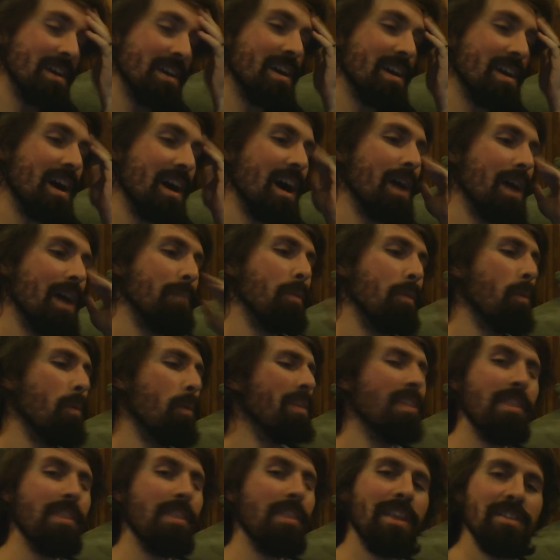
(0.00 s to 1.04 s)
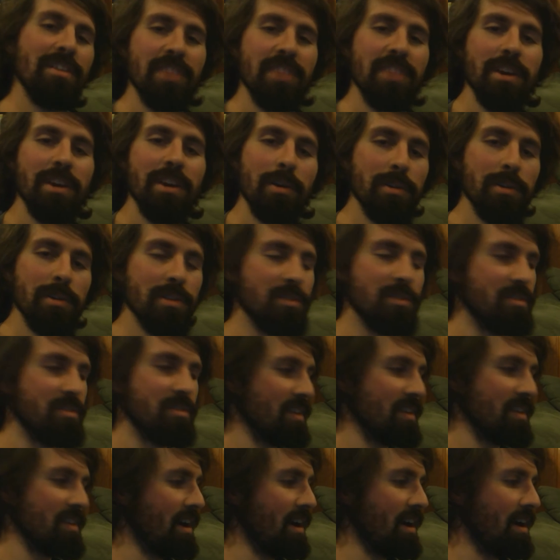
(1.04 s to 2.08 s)
Um, but one of the things I
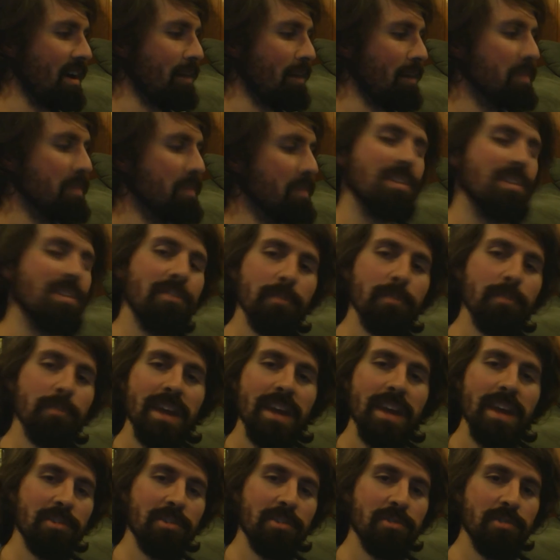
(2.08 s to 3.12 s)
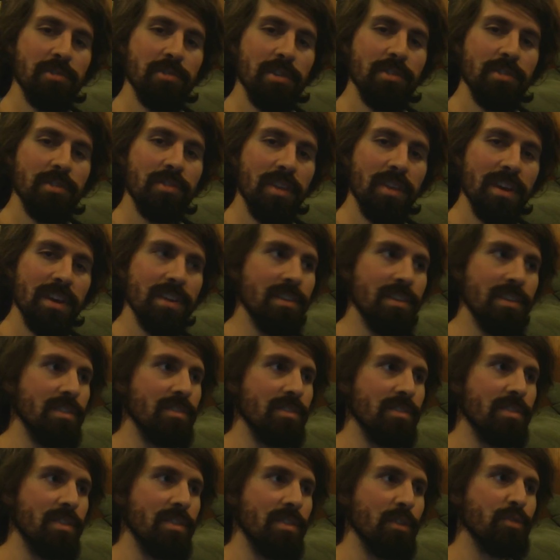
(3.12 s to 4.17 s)
noticed uh, missing from the extras
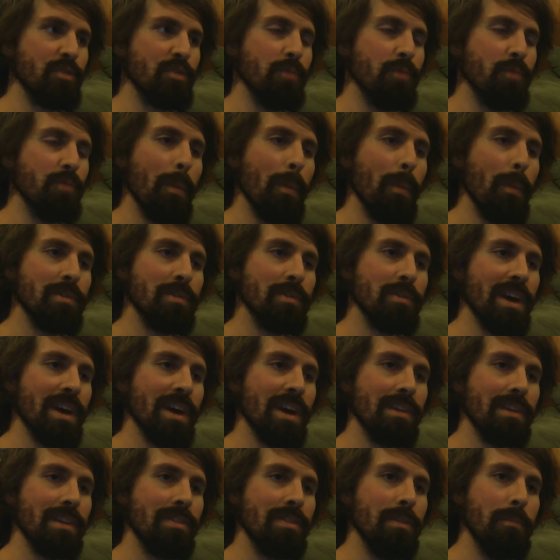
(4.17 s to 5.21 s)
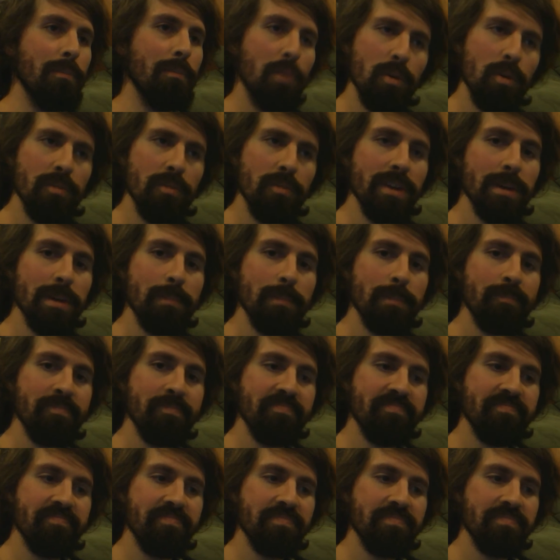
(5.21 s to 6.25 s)
is this Robotech the movie.
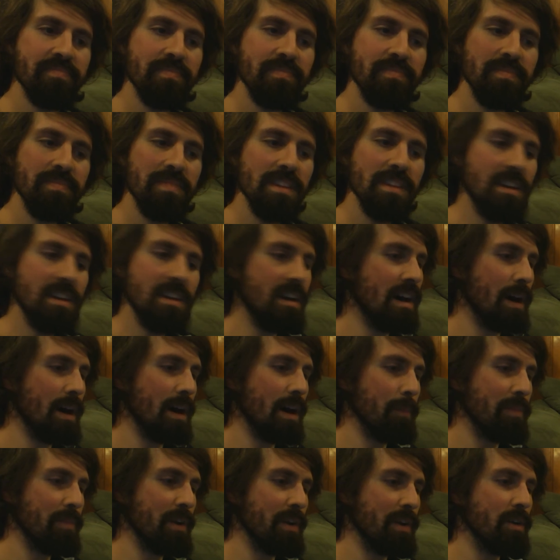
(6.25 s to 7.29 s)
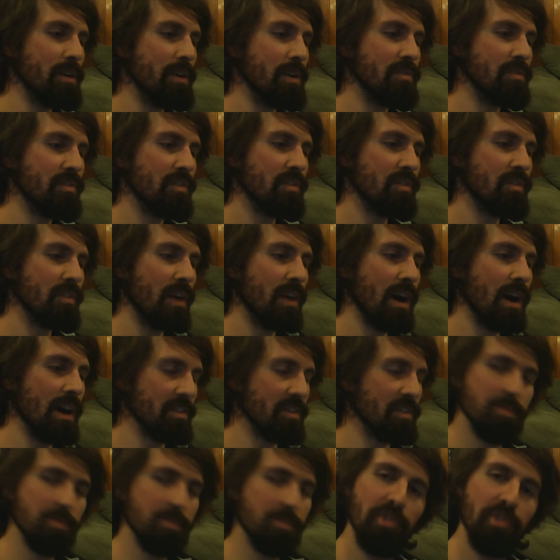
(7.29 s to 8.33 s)
Um, there's uh,
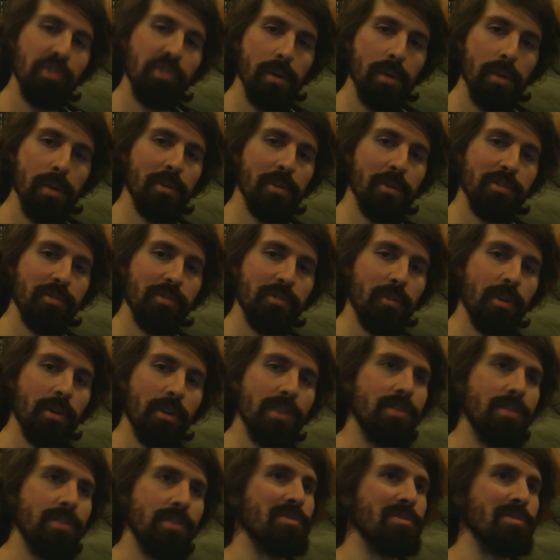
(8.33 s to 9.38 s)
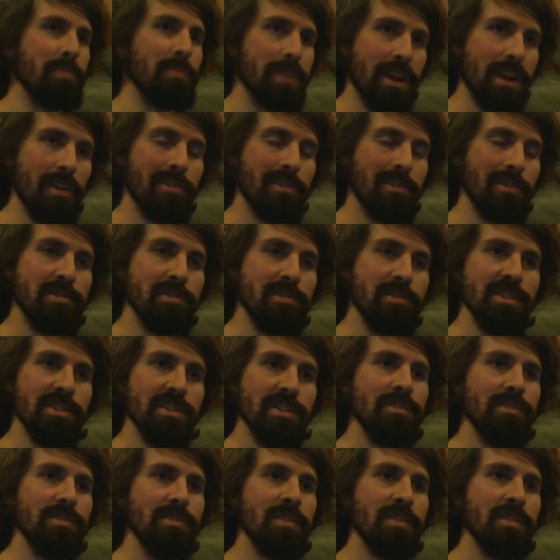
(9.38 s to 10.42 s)
some storyboards for it. There's some character
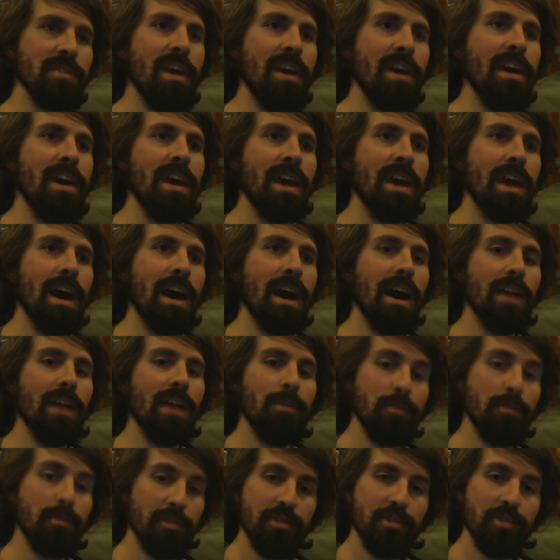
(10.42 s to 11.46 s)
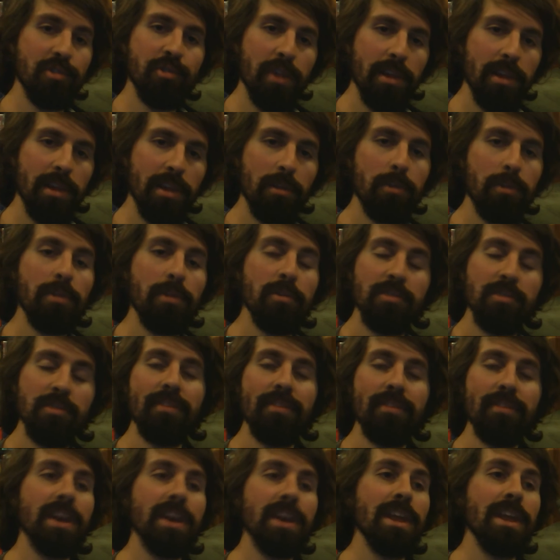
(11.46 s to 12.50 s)
sheets. Uh, there's a trailer. There's
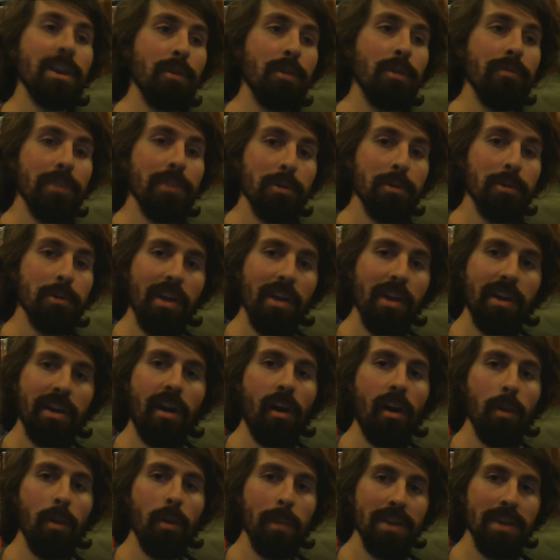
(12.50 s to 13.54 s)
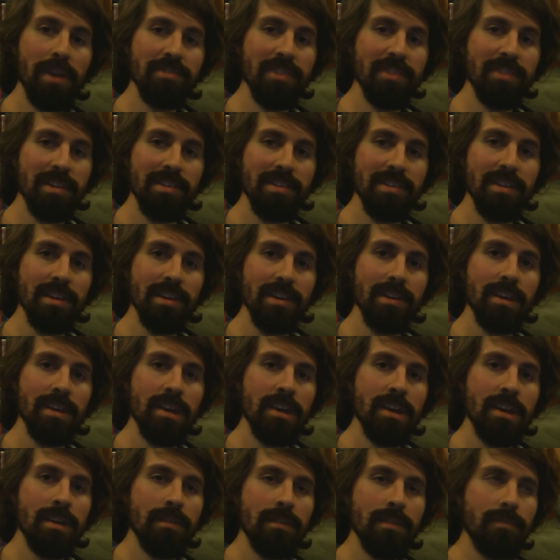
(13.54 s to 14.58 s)
even an interview that Carl Macek did
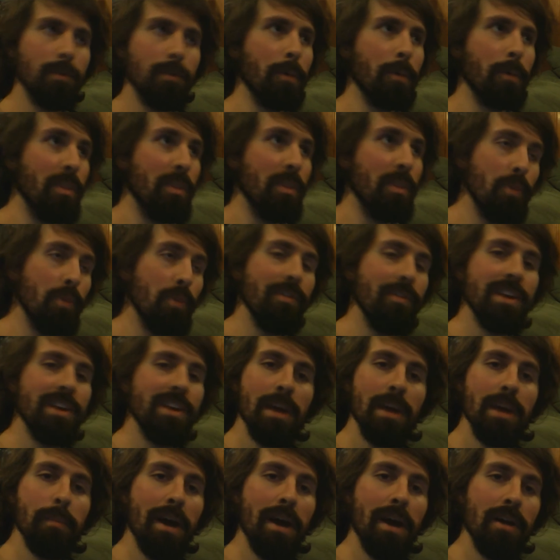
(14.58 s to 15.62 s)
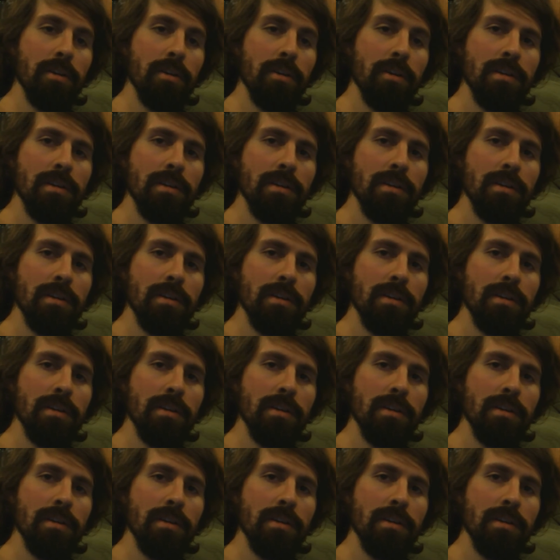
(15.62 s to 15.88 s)
for when the movie came out.